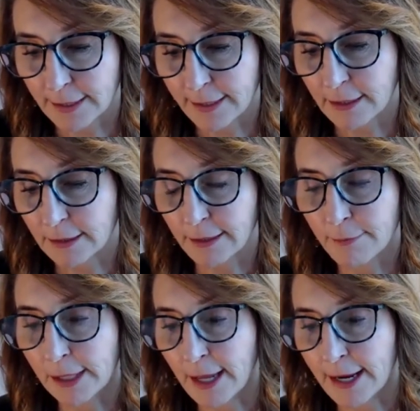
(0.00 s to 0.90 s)
going to leave
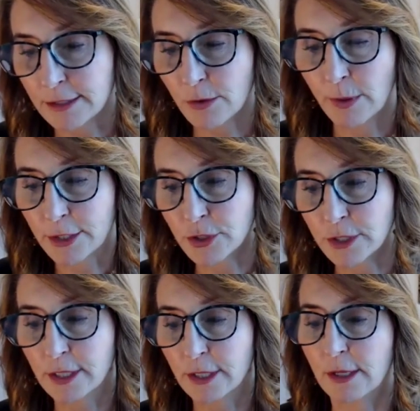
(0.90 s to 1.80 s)
my last
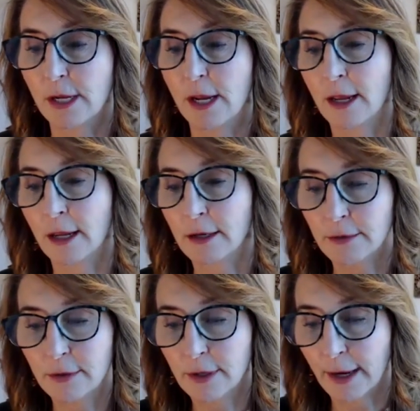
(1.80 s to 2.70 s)
question to the
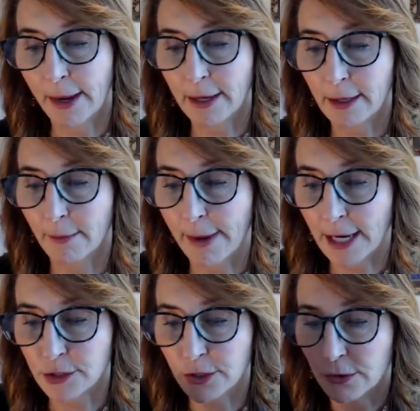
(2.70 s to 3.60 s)
end. I might come
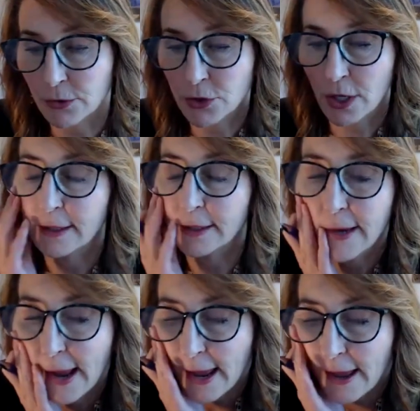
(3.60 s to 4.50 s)
back to you, John.